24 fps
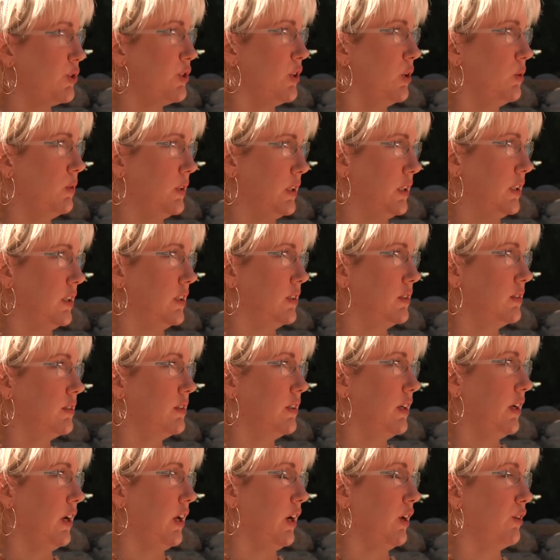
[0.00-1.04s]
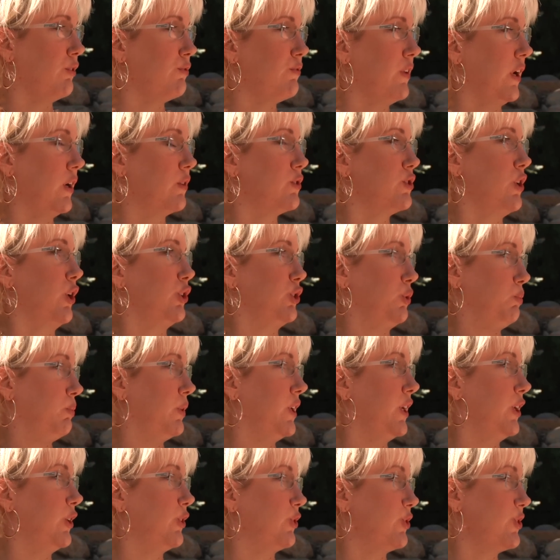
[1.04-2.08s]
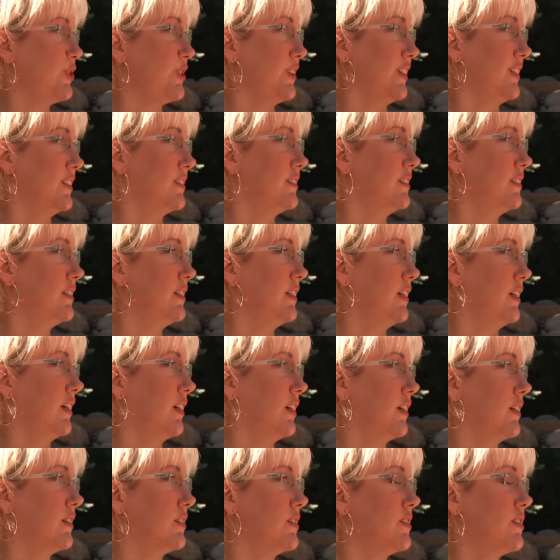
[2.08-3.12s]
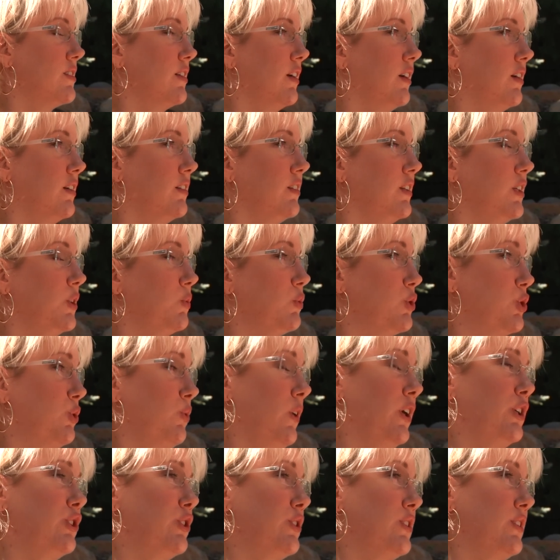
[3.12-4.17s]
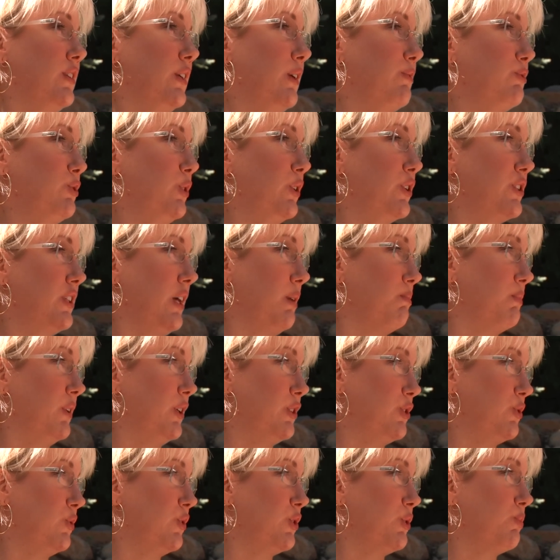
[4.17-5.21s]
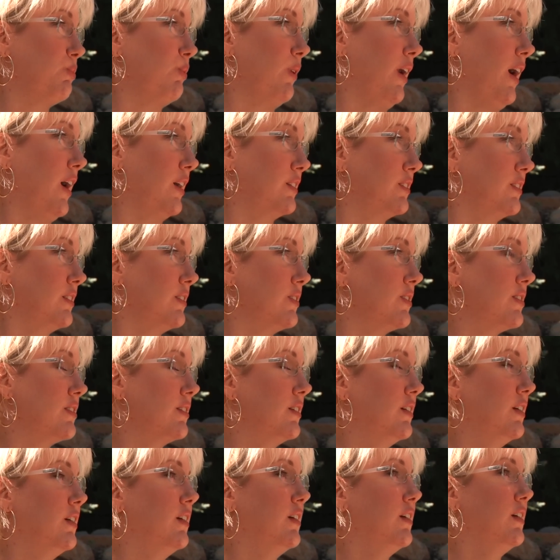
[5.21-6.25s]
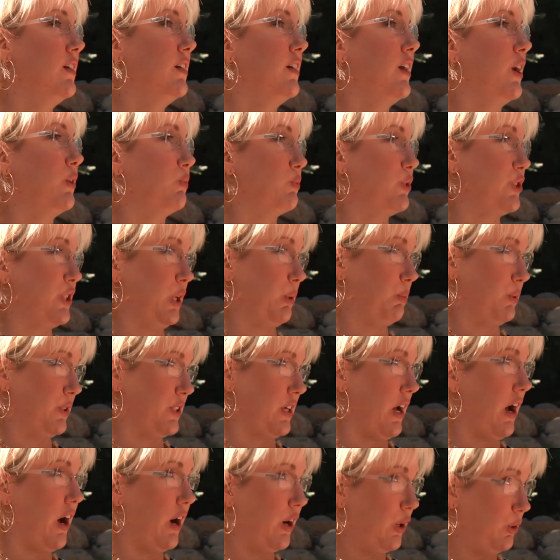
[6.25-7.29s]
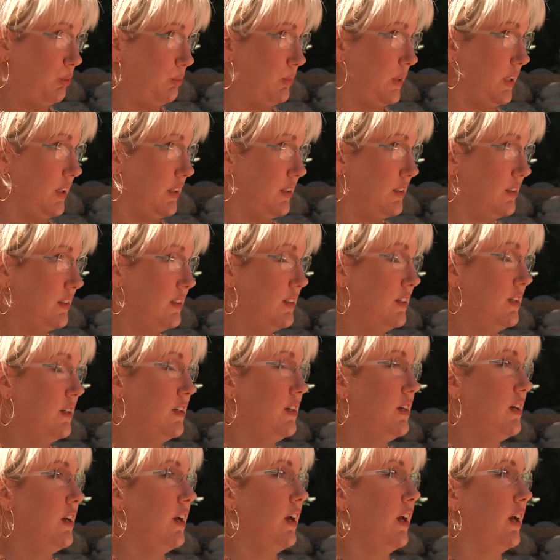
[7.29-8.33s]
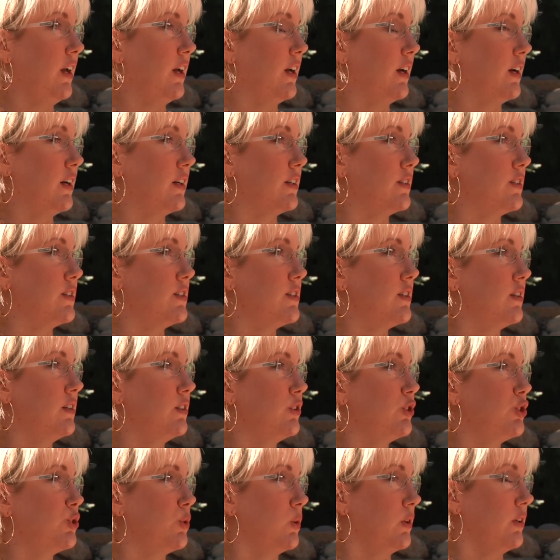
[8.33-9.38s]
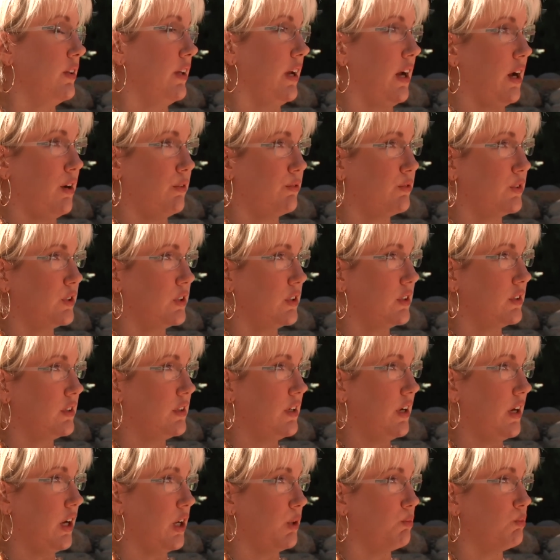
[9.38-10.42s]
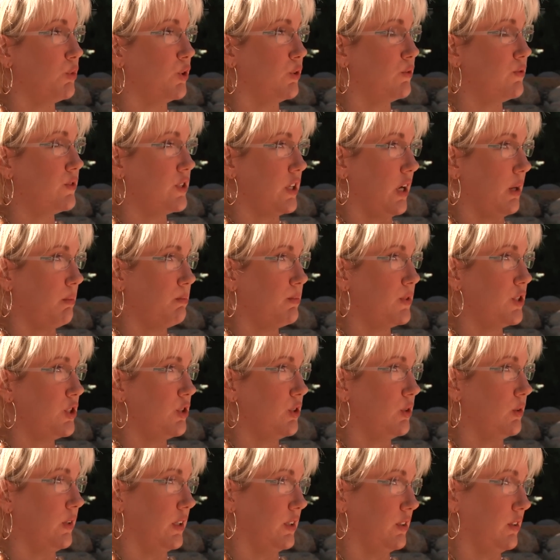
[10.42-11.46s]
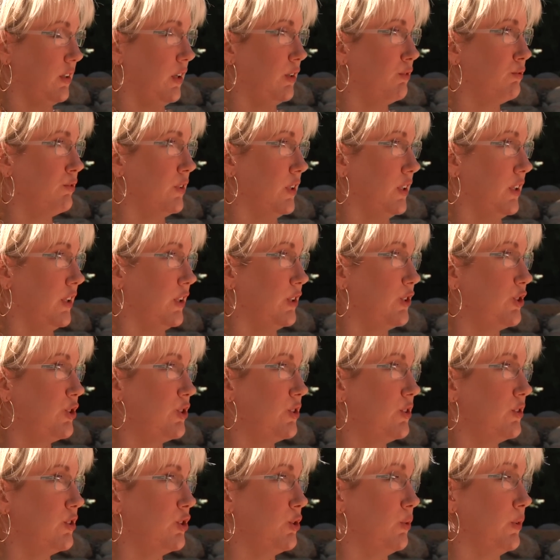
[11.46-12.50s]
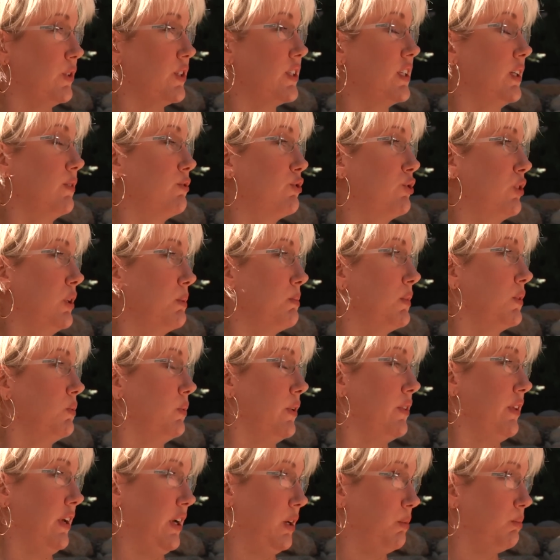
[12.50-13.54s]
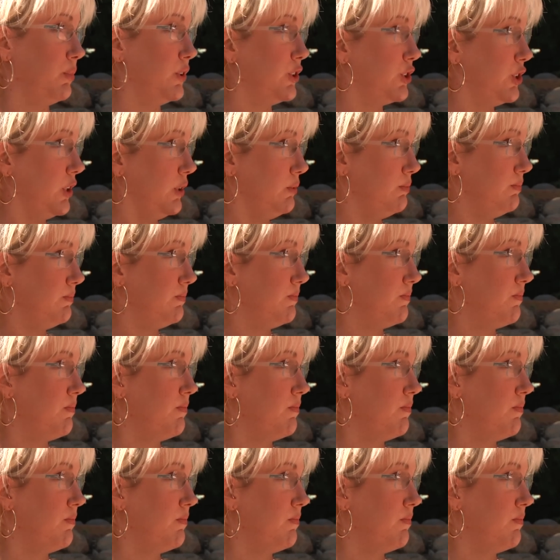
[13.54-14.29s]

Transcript: so ill, and I found Dr. Peterson, and uh, he was gracious enough to accept me into his practice and was able to help me. And shortly after, I moved up to Incline Village to receive treatment with Ampligen